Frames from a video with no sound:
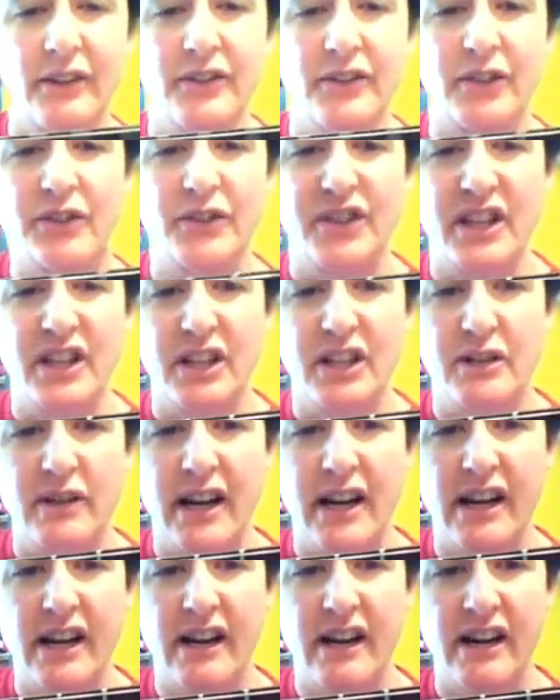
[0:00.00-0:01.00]
So it's going to go
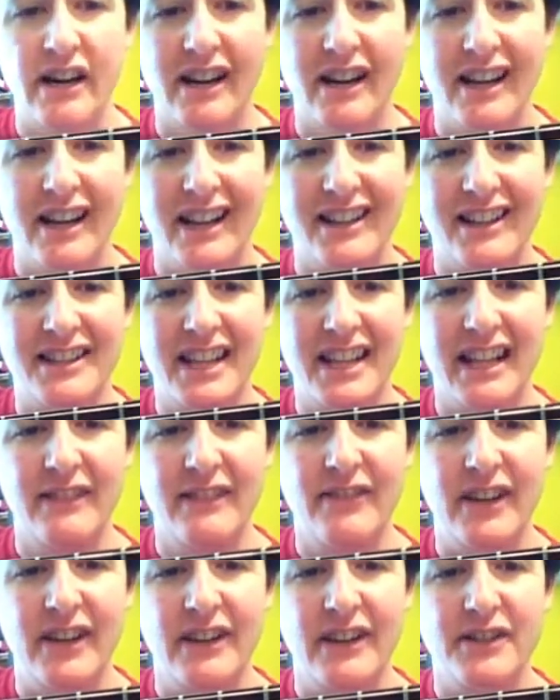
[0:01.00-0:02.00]
right here. The
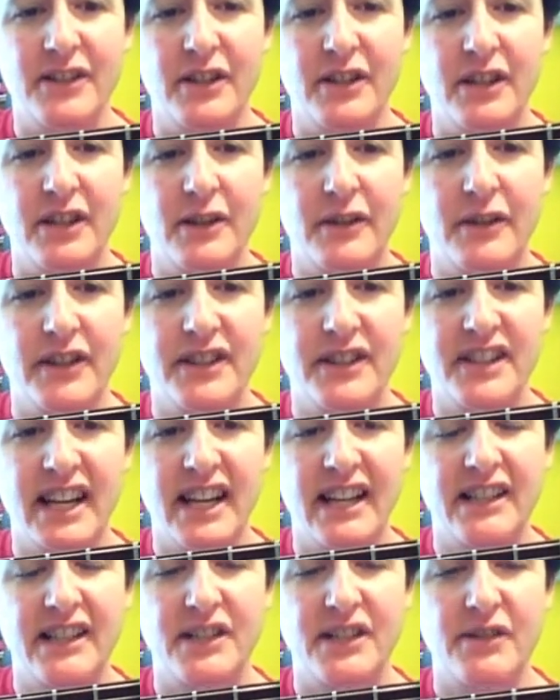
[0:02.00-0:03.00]
second finger is going to go on the
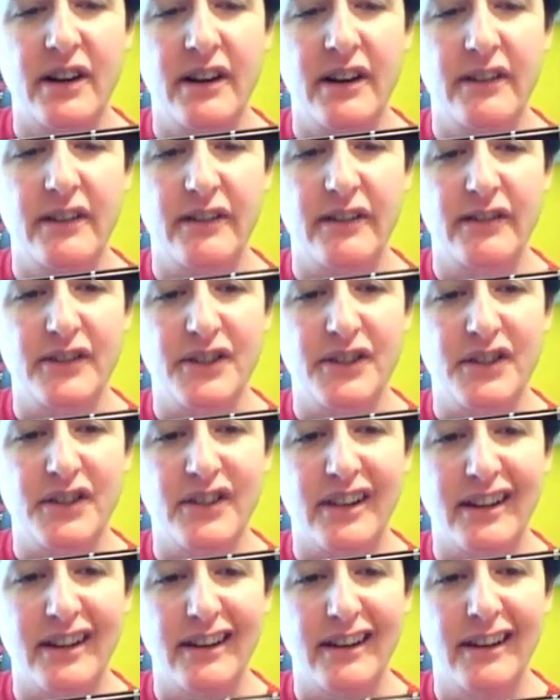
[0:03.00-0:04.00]
second fret of the first
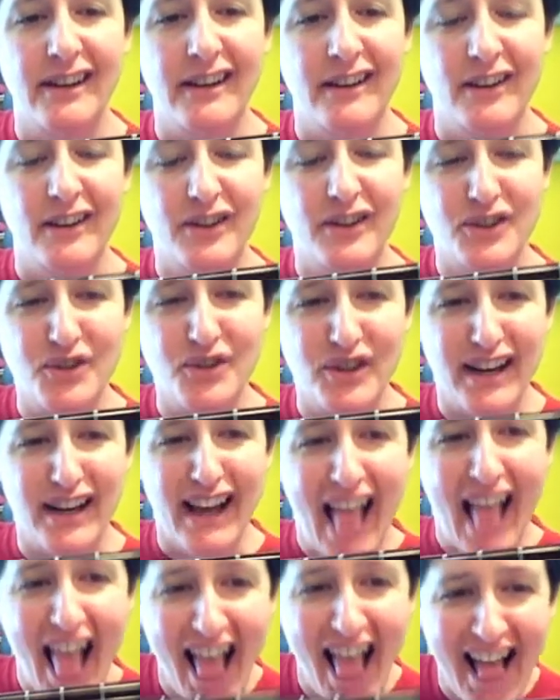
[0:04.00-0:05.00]
string.
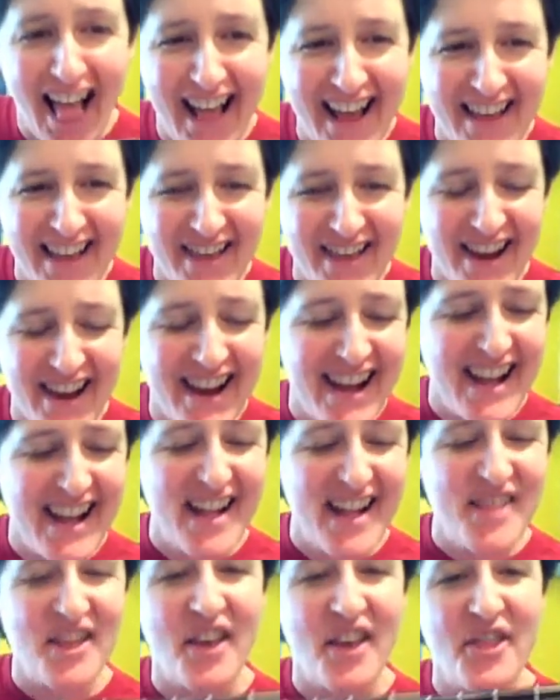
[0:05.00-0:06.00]

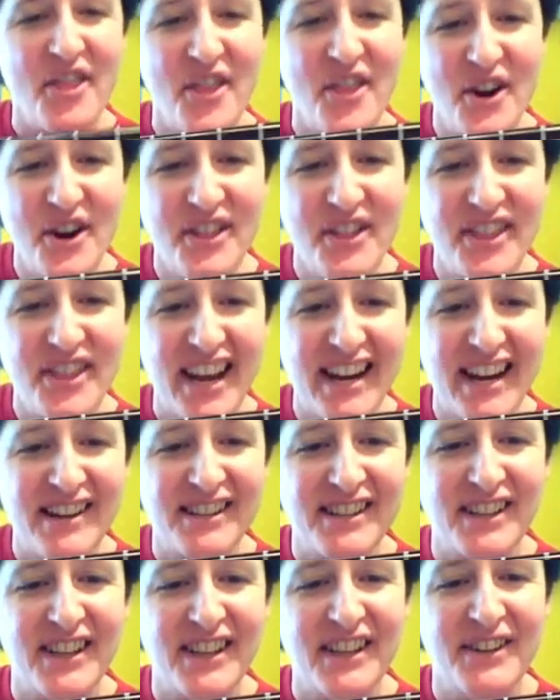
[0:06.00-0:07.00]
That third finger
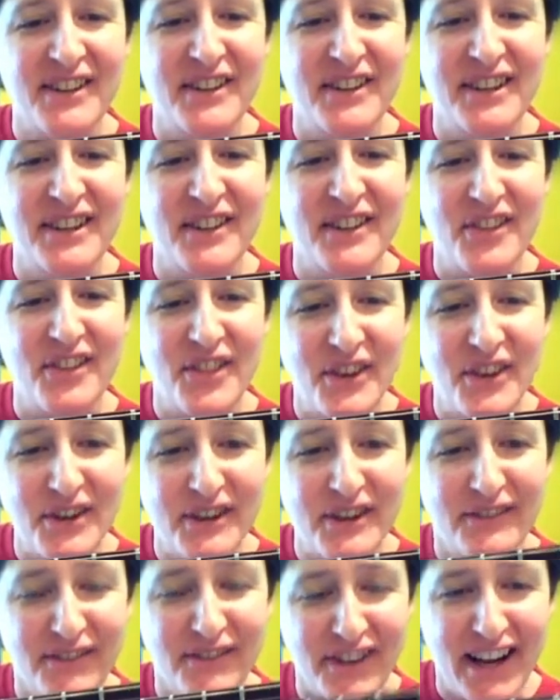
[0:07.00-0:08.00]
is going to go on the
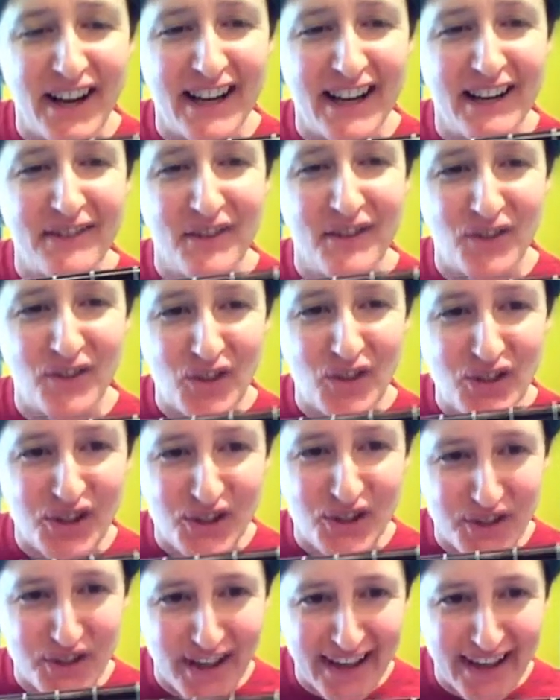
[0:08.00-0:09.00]
third fret of the
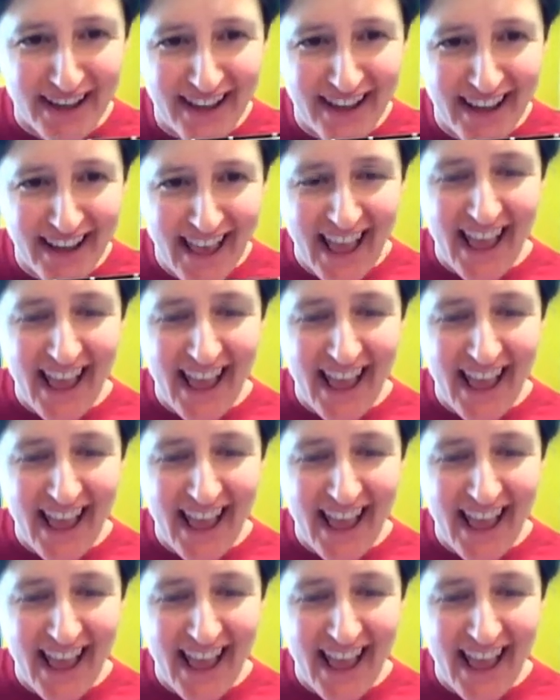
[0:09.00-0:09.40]
first string.